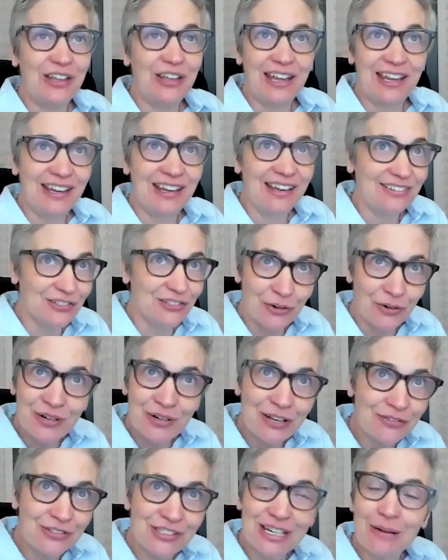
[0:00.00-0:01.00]
they don't
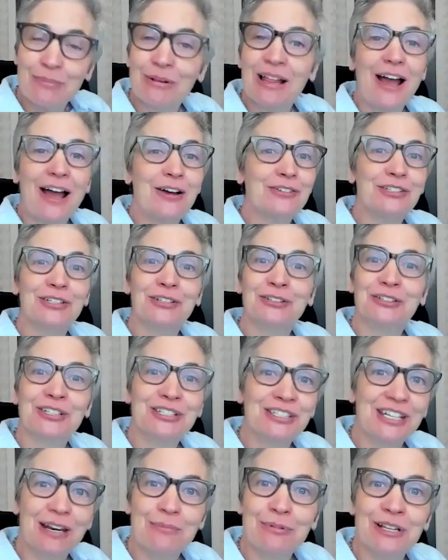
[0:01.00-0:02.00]
have stable housing or a
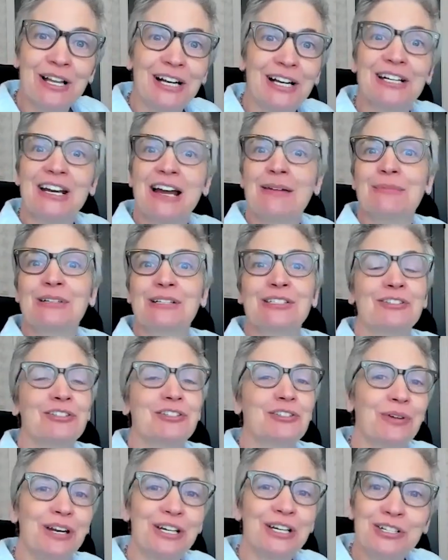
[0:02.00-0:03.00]
stable economic
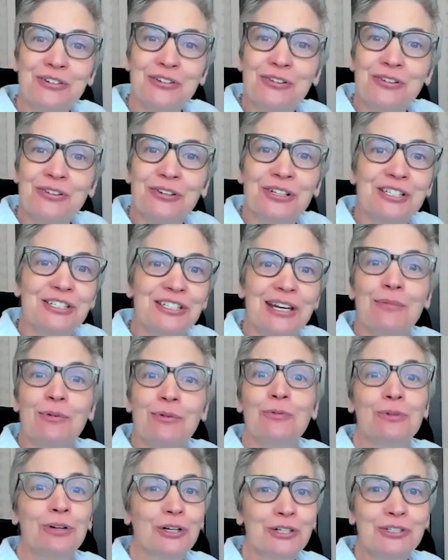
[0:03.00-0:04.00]
situation or a
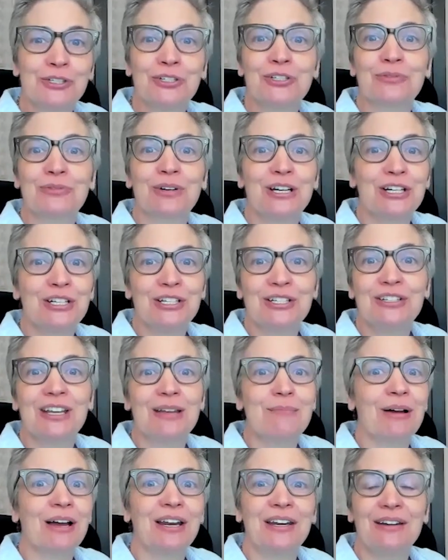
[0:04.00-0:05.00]
stable work situation,
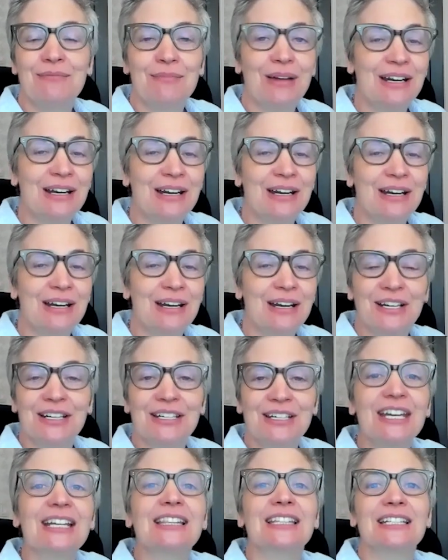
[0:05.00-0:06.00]
they might might
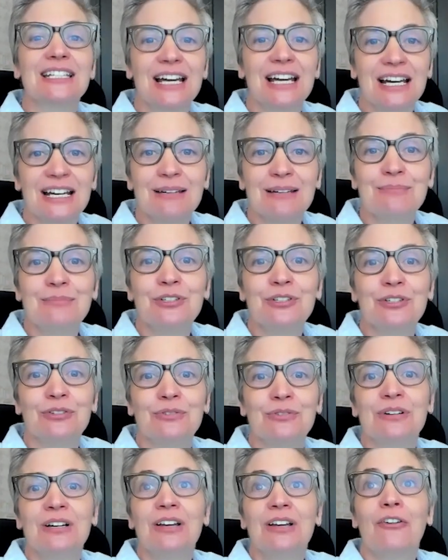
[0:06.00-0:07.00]
not take the time
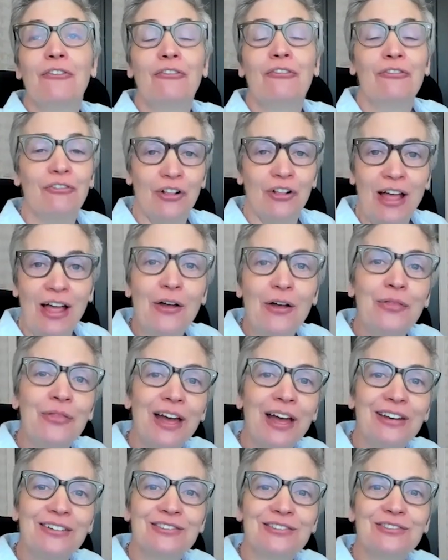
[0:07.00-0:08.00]
to fill out
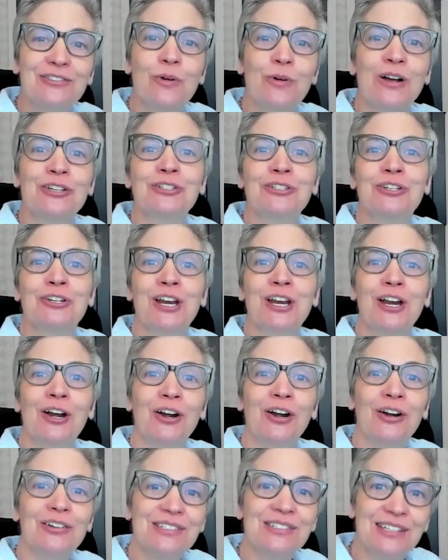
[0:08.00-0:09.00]
that
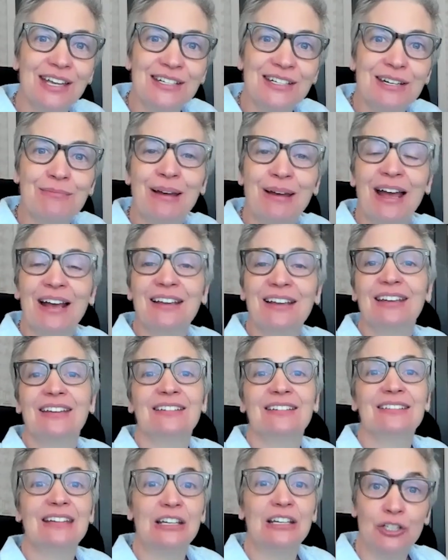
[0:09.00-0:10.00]
questionnaire, send it back
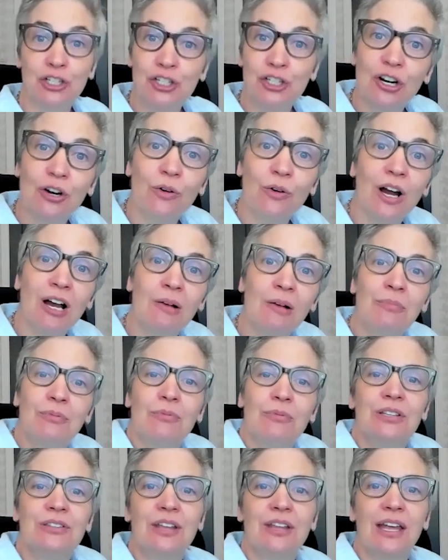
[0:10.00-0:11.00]
in, and show up
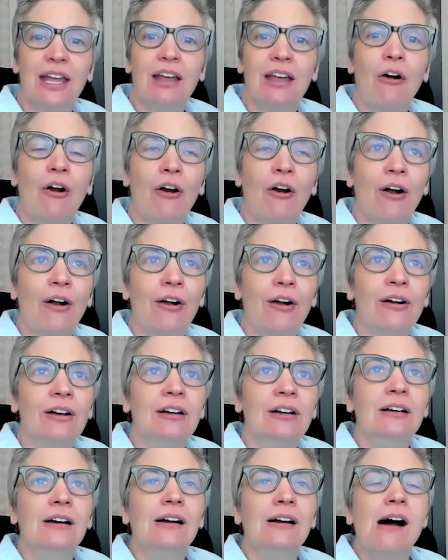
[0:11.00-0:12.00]
when they are
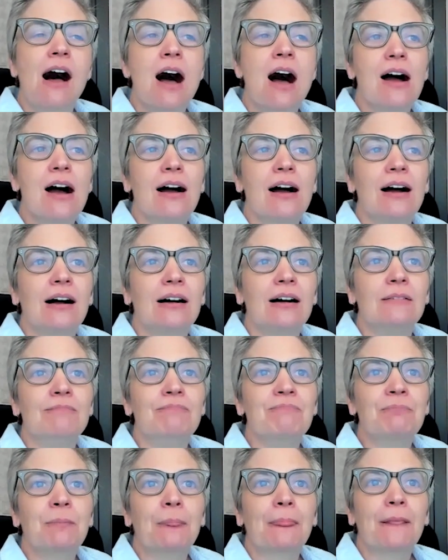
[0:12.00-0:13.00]

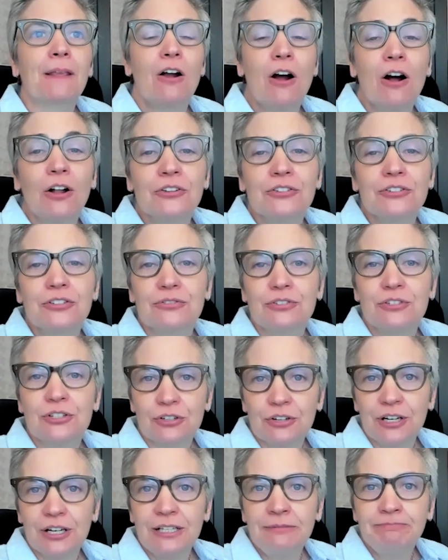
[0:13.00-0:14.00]
um, called to
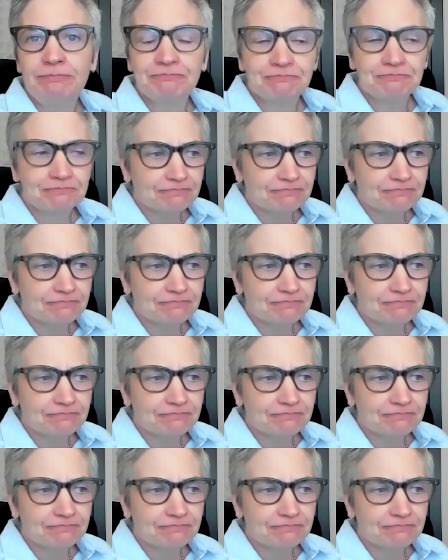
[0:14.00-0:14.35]
jury.